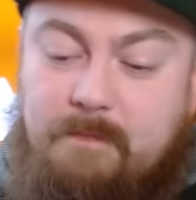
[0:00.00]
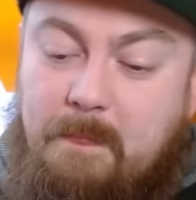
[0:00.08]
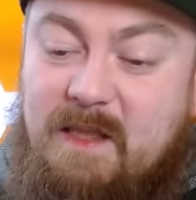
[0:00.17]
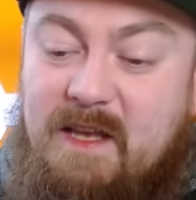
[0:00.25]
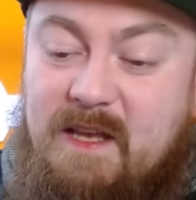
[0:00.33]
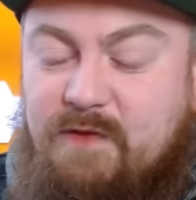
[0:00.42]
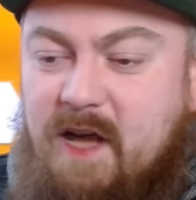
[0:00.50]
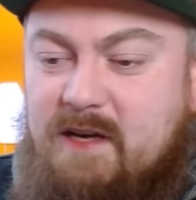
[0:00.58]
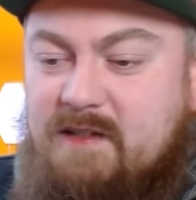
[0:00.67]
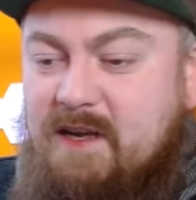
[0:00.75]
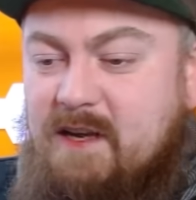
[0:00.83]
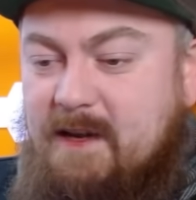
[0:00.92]
as far
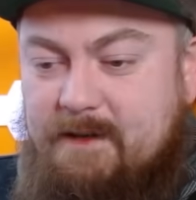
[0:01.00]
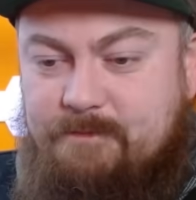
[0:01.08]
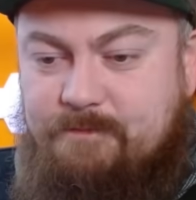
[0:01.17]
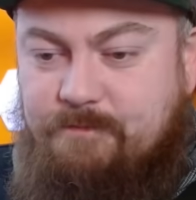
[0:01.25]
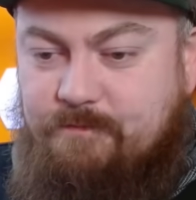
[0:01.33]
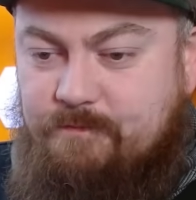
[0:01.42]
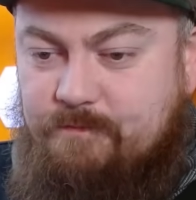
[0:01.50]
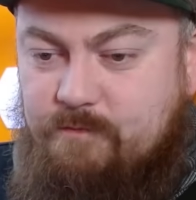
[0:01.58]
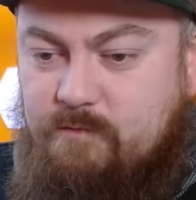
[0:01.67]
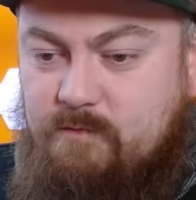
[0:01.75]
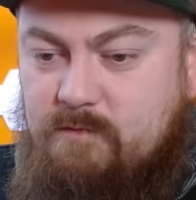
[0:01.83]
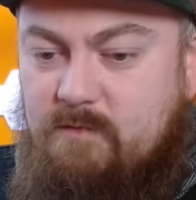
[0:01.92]
as, you
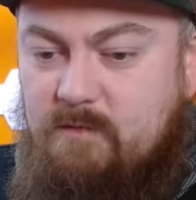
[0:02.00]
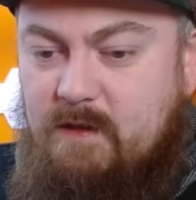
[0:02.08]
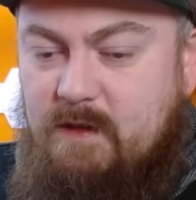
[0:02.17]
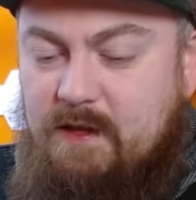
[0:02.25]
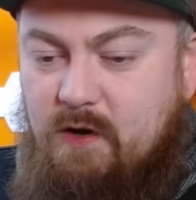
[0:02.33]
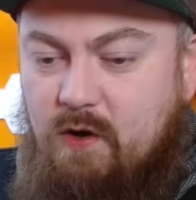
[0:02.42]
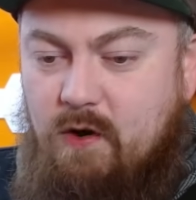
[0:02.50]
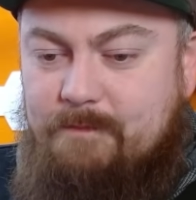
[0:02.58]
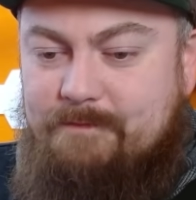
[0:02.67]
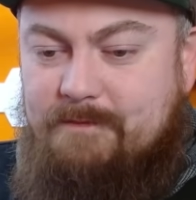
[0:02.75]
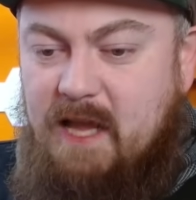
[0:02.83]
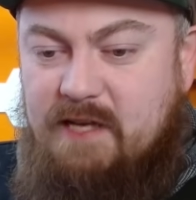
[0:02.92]
know,
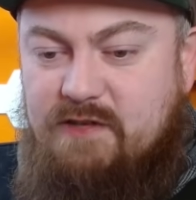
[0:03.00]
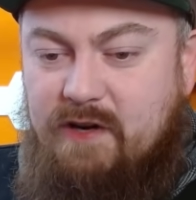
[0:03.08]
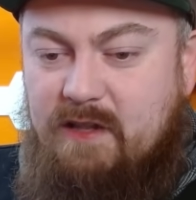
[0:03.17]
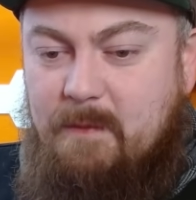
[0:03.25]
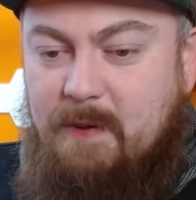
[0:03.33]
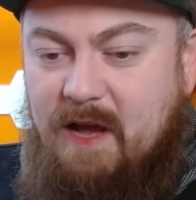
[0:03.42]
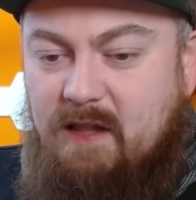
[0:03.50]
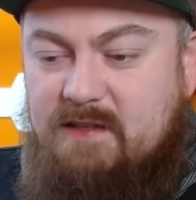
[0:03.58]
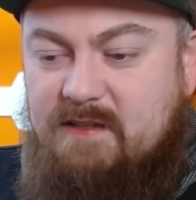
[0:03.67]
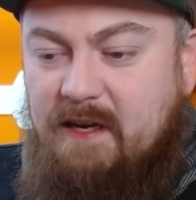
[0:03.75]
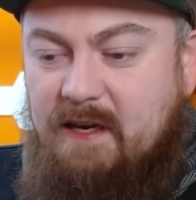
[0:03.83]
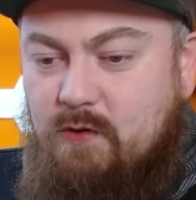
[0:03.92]
Israel and
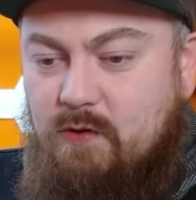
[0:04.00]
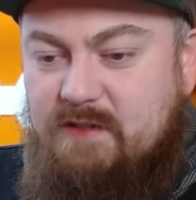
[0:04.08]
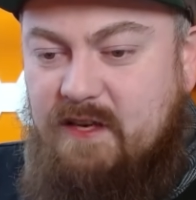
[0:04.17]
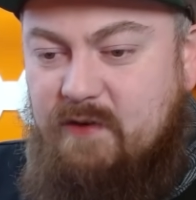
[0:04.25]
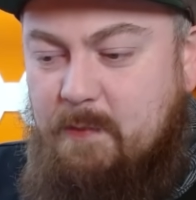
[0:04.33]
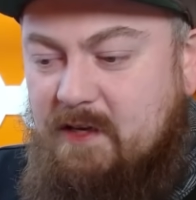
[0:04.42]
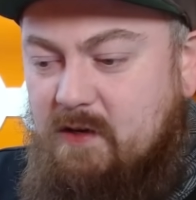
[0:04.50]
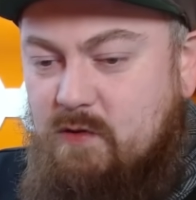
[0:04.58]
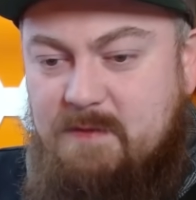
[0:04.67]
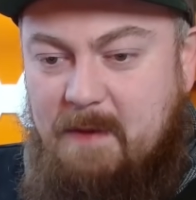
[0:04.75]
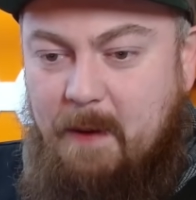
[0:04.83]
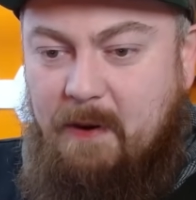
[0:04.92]
Palestine goes, everybody
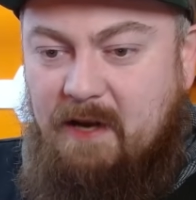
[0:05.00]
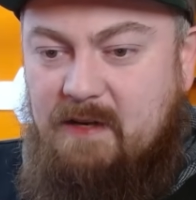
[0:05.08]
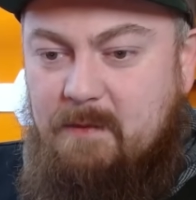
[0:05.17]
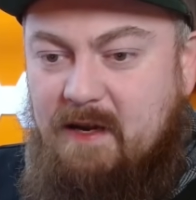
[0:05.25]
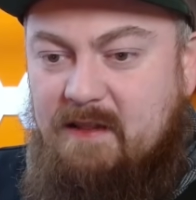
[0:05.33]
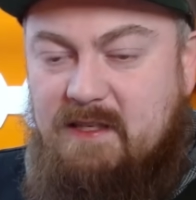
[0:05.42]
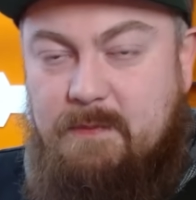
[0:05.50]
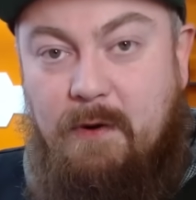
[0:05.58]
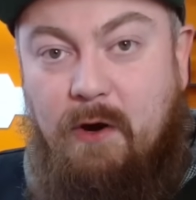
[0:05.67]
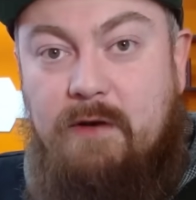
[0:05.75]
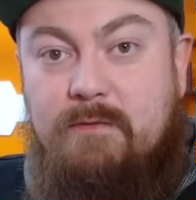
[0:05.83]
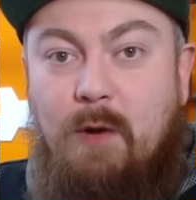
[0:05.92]
knows my opinion by this
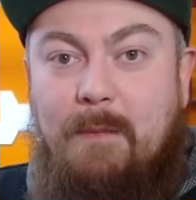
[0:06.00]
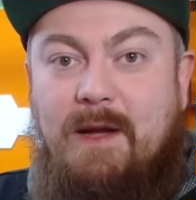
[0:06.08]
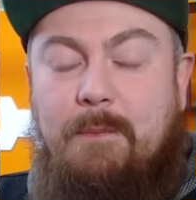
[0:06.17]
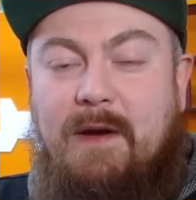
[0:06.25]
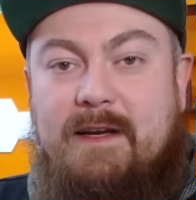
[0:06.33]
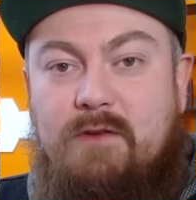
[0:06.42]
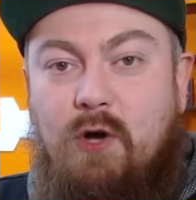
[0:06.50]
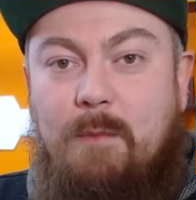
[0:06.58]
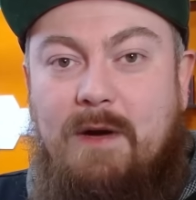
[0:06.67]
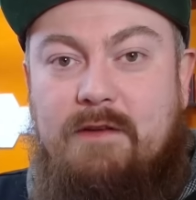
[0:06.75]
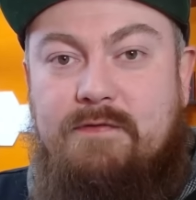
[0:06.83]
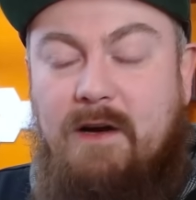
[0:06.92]
point. Not my pig, not
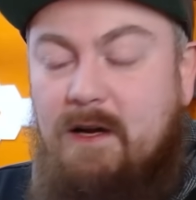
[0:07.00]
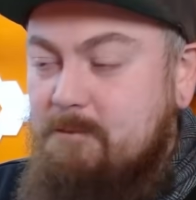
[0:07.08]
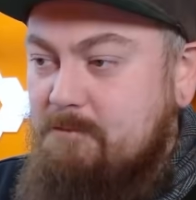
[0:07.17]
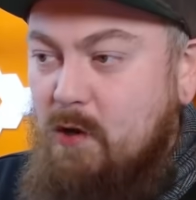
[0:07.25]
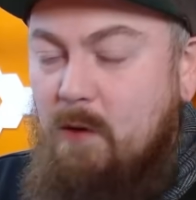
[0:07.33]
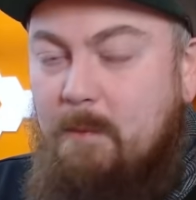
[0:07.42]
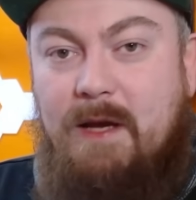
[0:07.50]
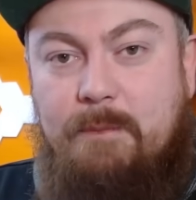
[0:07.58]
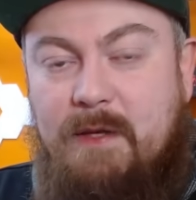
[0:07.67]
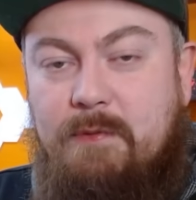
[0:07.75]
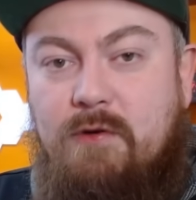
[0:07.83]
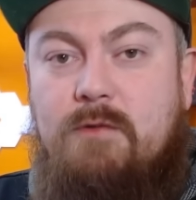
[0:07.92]
my farm, not my
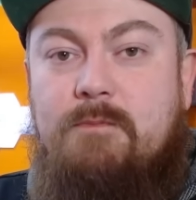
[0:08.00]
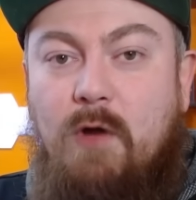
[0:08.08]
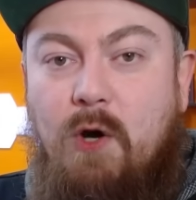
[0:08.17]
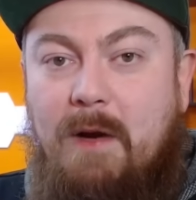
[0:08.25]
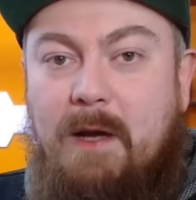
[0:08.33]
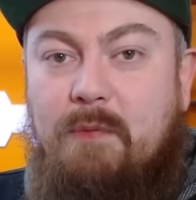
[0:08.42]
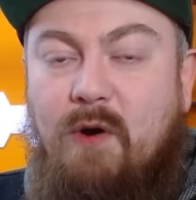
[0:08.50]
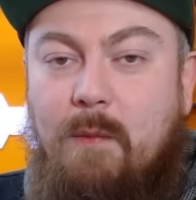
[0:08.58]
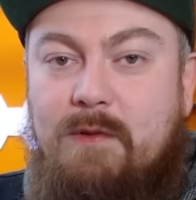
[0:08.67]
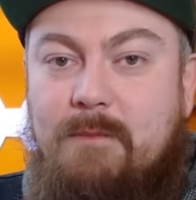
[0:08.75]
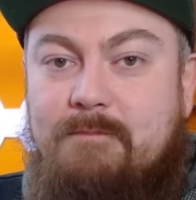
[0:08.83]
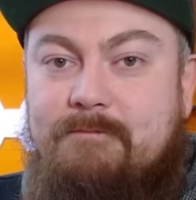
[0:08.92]
people, not my
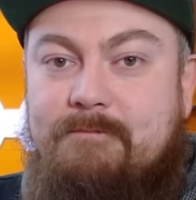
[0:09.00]
problem.